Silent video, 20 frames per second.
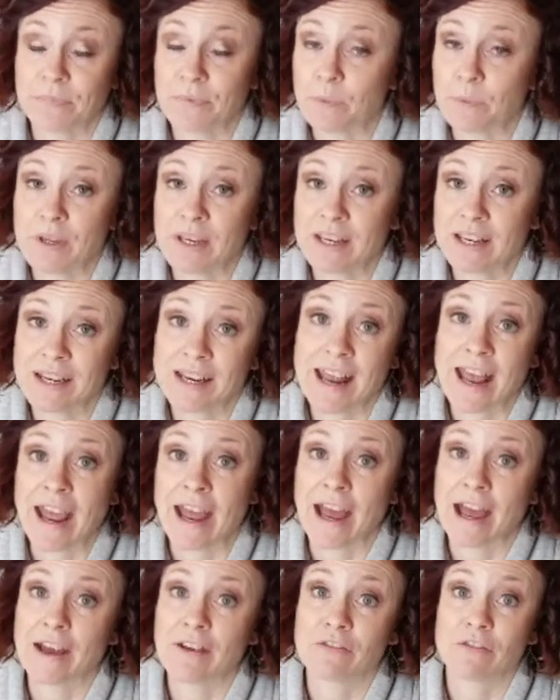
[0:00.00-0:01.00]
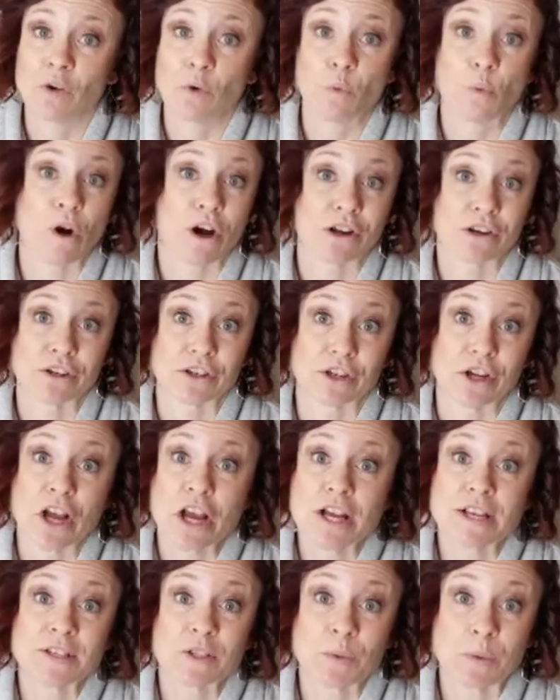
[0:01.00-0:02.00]
We didn't have water
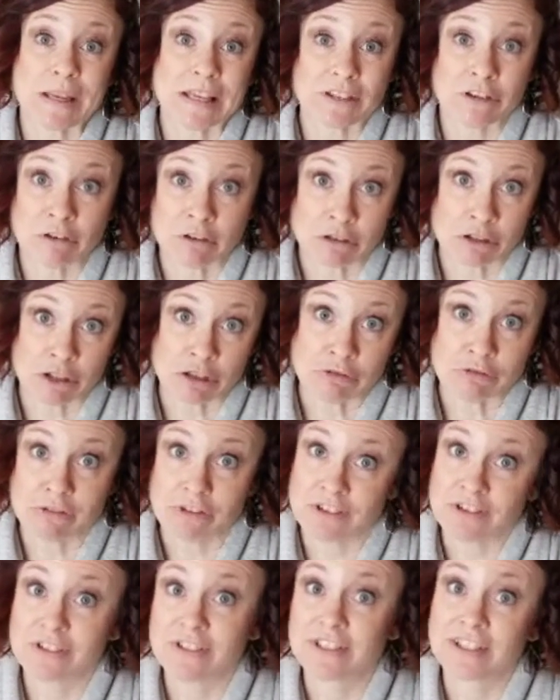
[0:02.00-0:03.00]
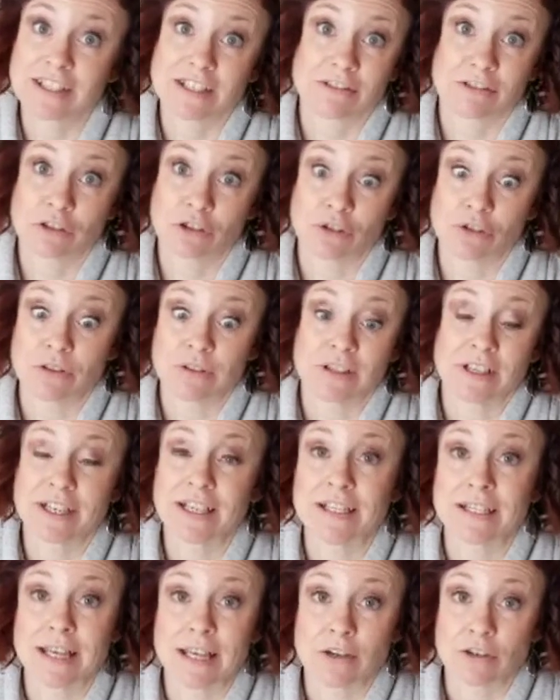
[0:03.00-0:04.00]
sweetener shooters, little
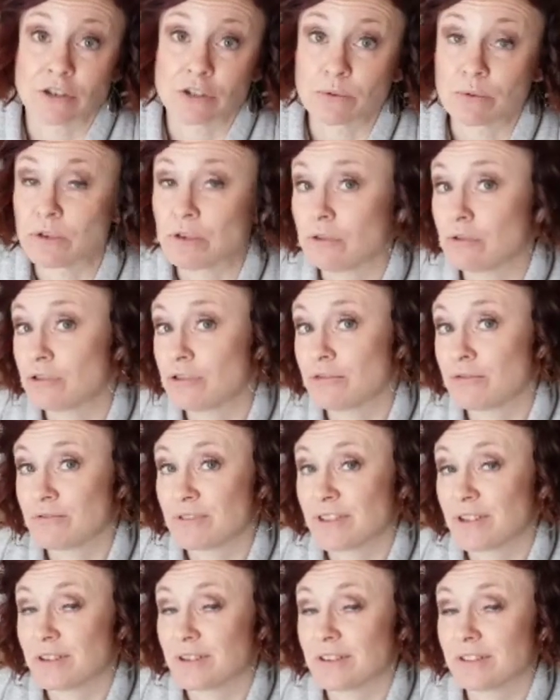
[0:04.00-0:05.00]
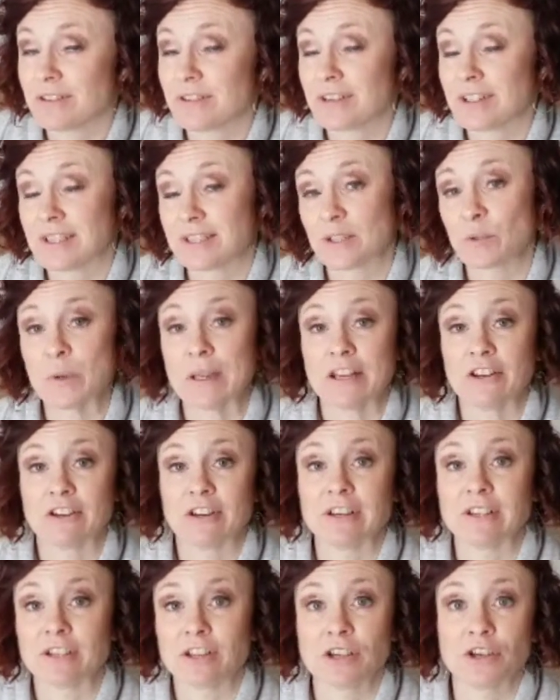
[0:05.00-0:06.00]
containers where you shoot the sweetener
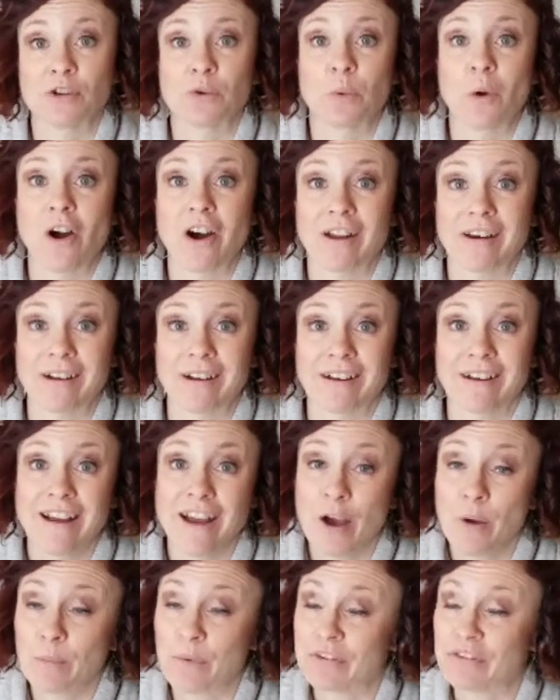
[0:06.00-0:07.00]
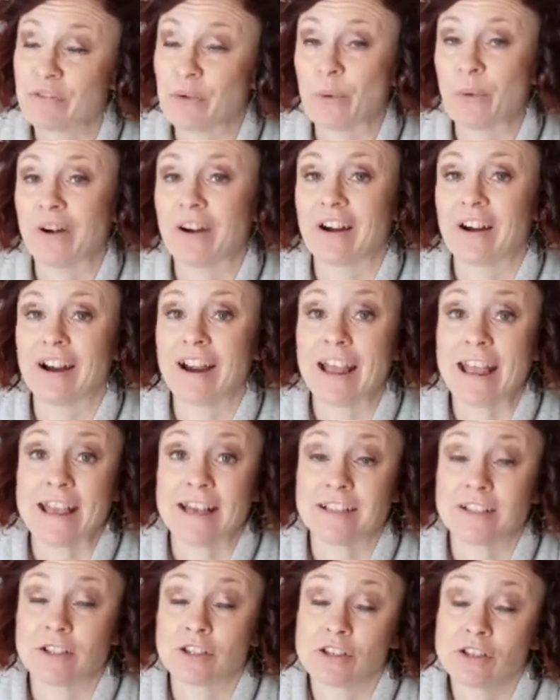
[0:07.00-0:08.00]
into your water before,
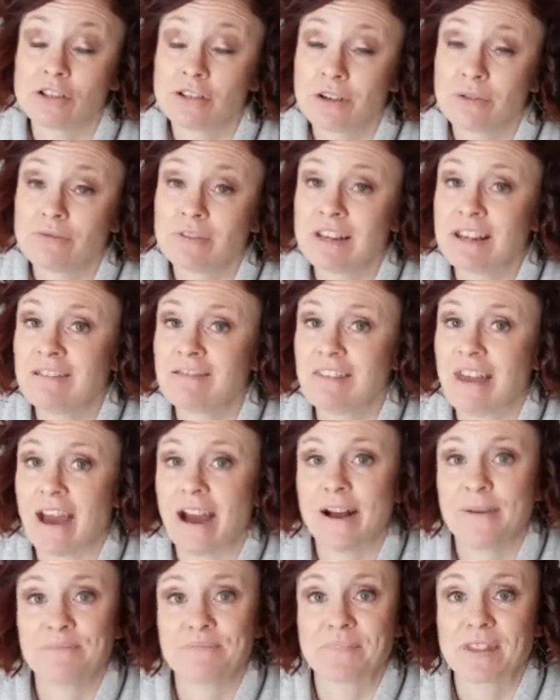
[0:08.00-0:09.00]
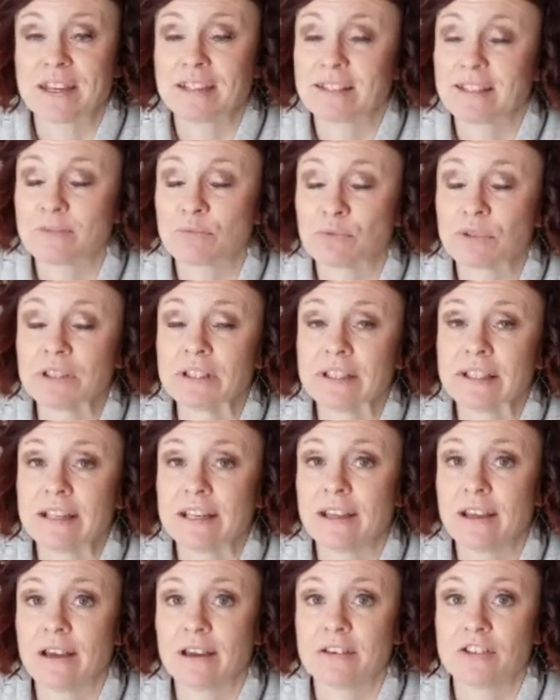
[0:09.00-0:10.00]
and you don't need that. It's
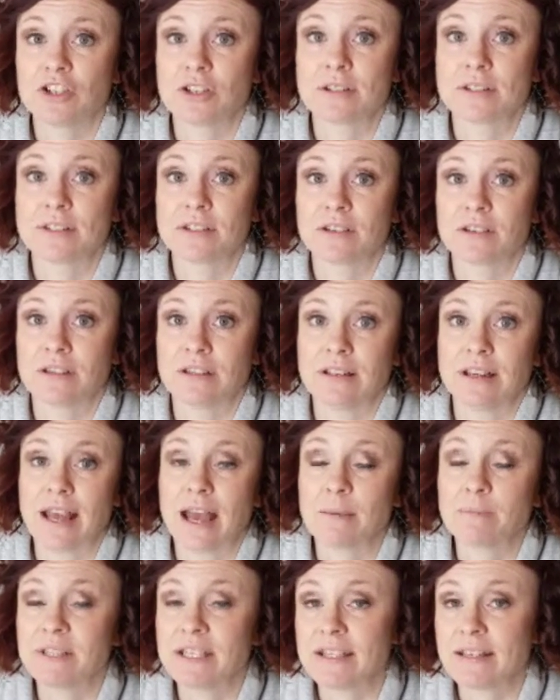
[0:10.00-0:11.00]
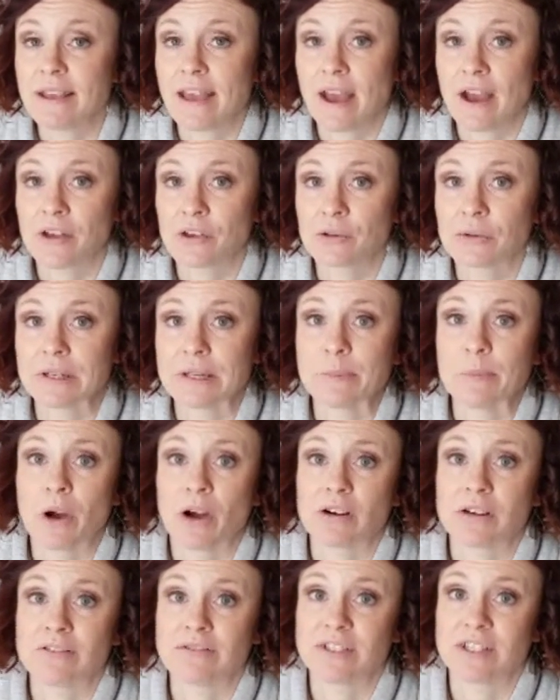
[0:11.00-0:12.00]
really just an empty calorie
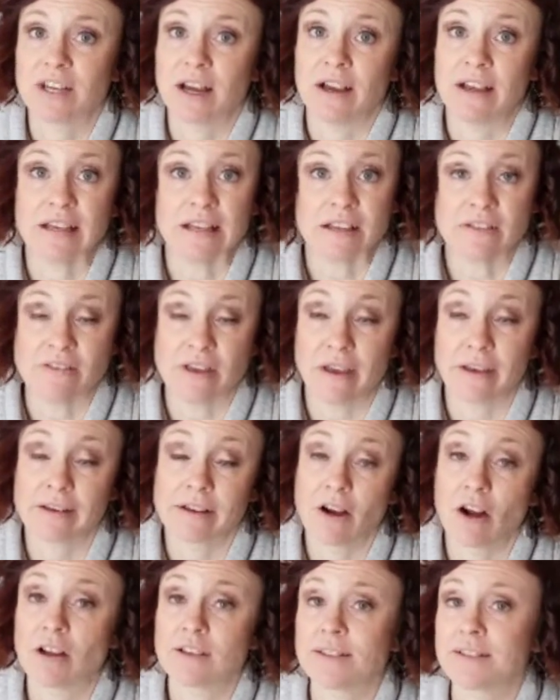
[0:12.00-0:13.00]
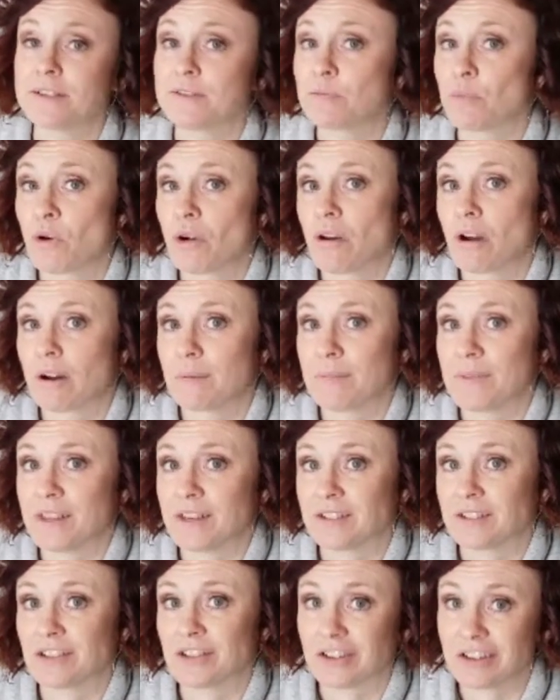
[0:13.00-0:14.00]
part of a diet that causes more harm
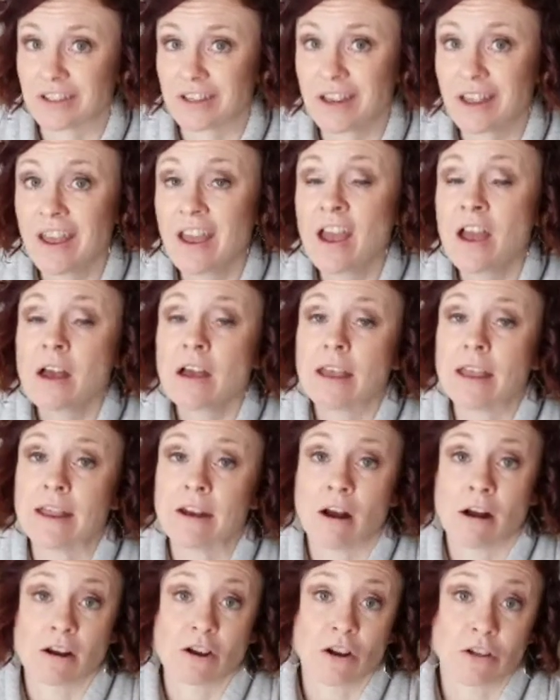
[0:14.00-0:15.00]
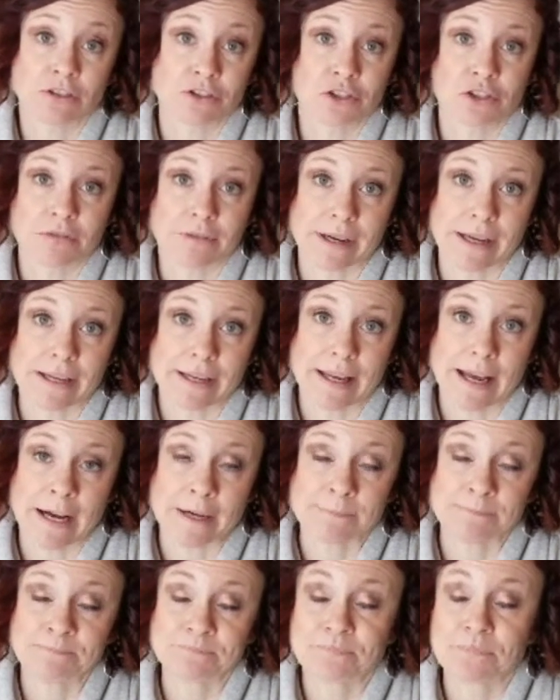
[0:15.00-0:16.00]
than good in our culture right
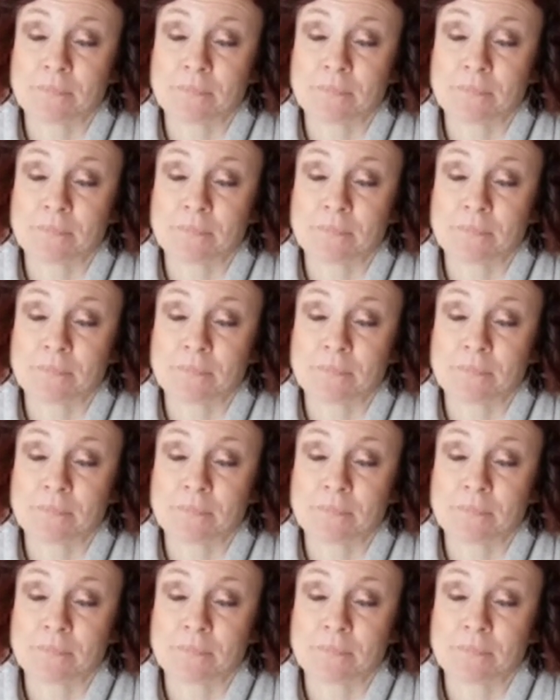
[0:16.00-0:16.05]
now.